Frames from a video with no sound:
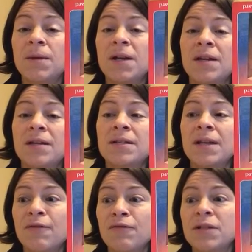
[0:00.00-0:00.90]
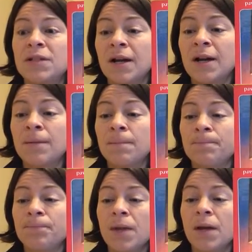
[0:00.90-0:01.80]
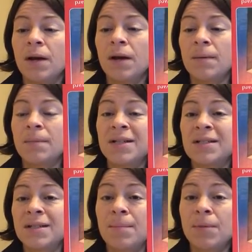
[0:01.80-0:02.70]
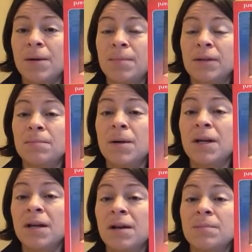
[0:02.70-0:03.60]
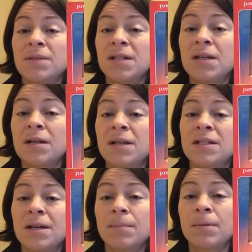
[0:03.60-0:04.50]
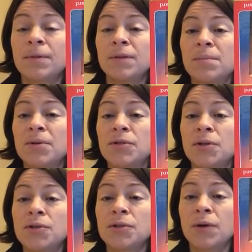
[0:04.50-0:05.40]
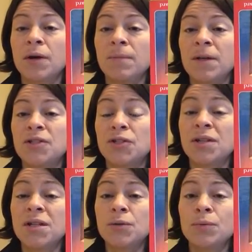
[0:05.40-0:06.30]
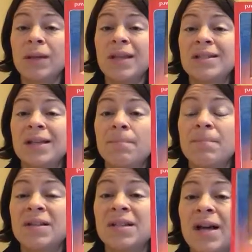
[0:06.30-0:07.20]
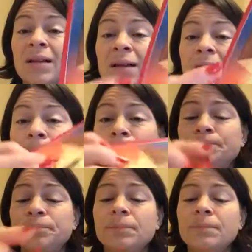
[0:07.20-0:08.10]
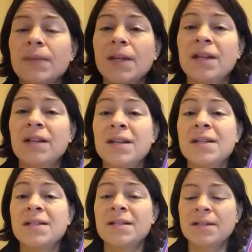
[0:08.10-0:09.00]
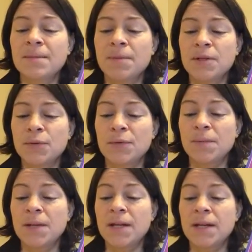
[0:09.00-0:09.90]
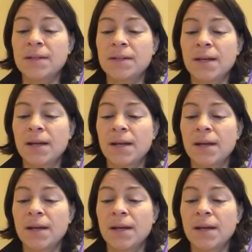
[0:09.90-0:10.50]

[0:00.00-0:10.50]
because every time a step up in the money comes in, a step up in the bills also come in. So you need to release that mentality, and you need to step into a place